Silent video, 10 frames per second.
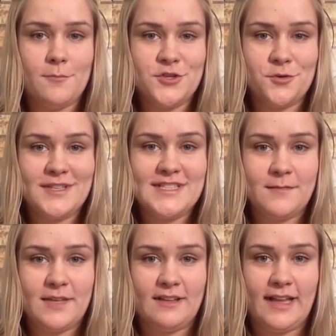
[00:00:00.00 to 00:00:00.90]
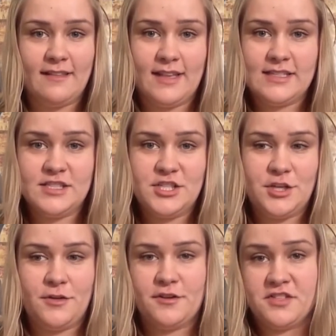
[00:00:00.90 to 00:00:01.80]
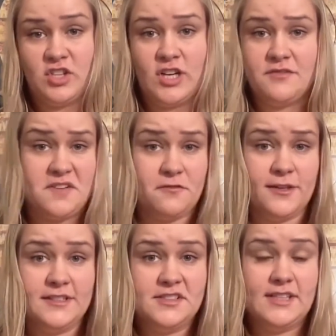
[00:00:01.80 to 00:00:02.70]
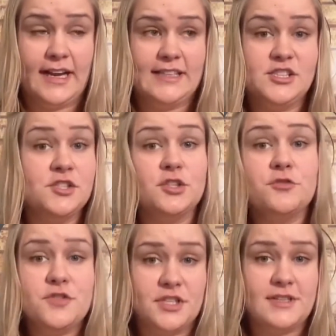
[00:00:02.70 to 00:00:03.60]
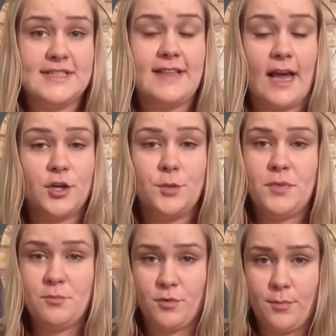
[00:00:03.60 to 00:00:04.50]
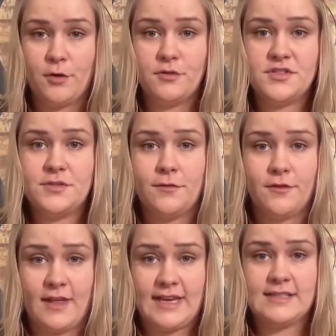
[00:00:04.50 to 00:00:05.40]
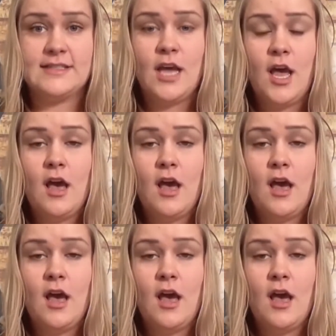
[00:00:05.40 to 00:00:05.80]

I'm sure with something like this, there's a lot of different, solutions that could be proposed for this.